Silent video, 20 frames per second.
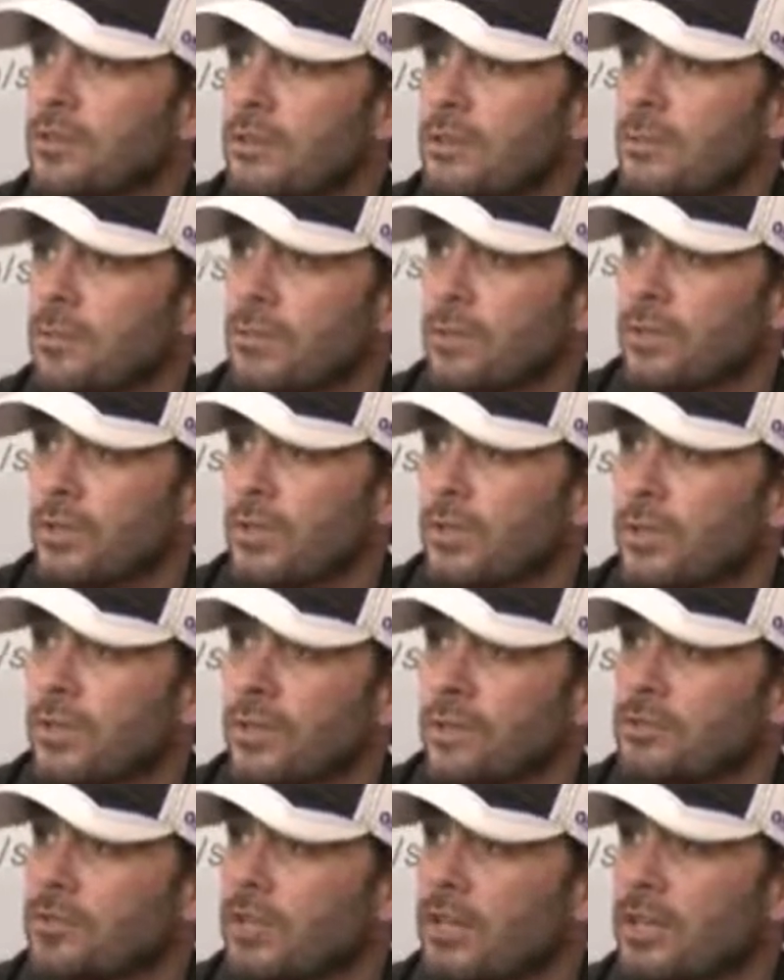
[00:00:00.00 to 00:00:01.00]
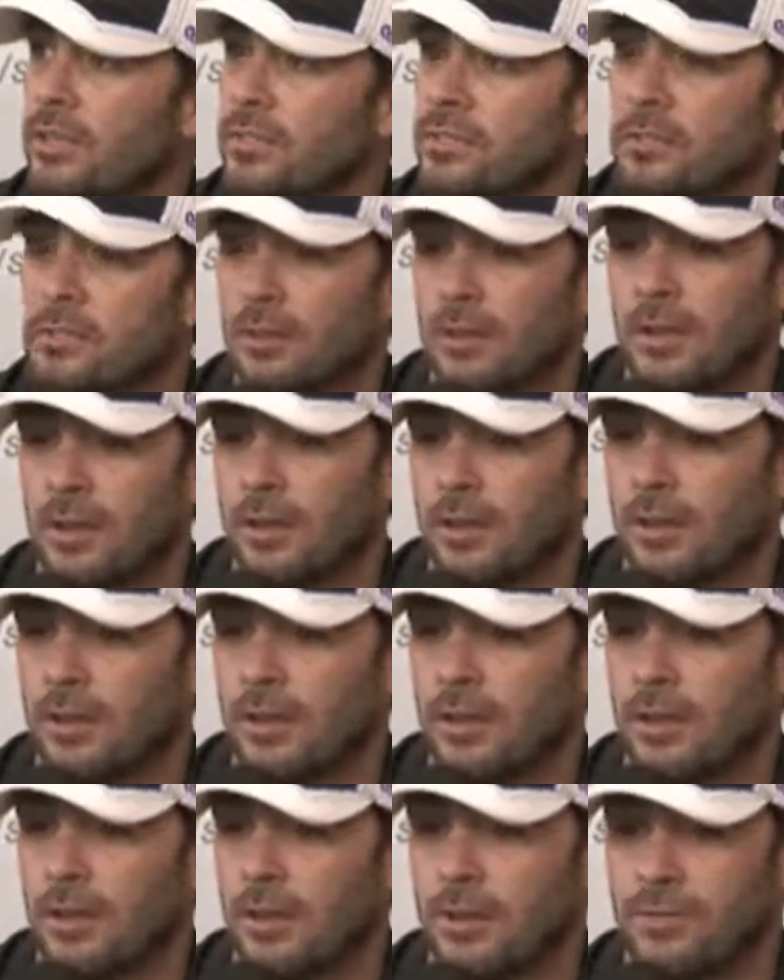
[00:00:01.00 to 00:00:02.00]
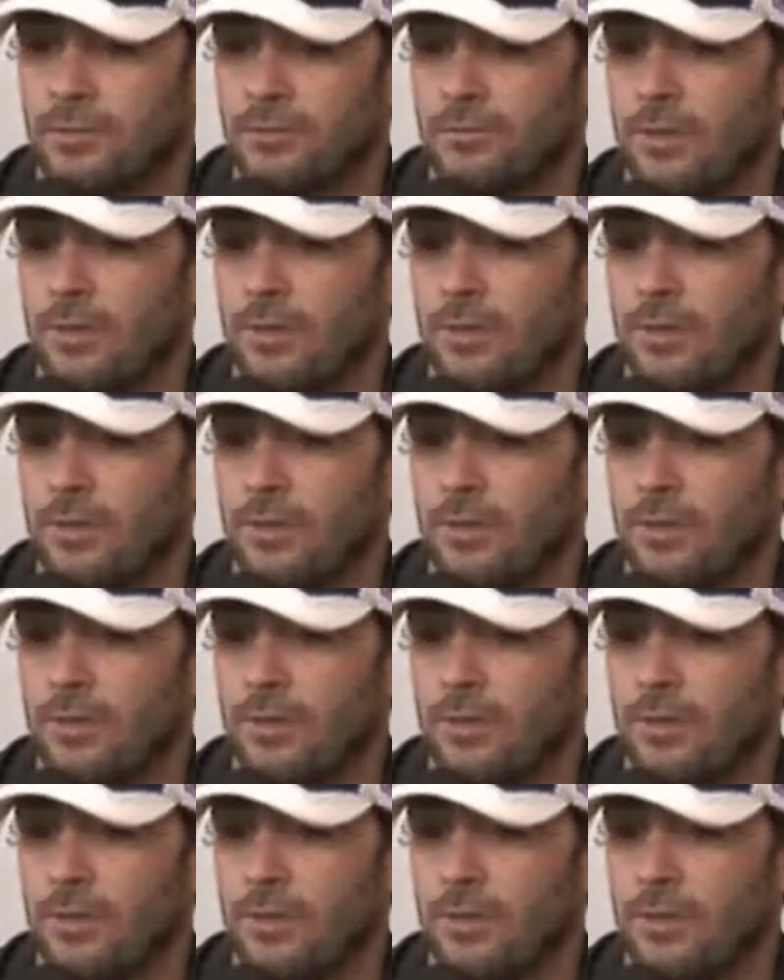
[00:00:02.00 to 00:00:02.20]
And when you get into the chase, it's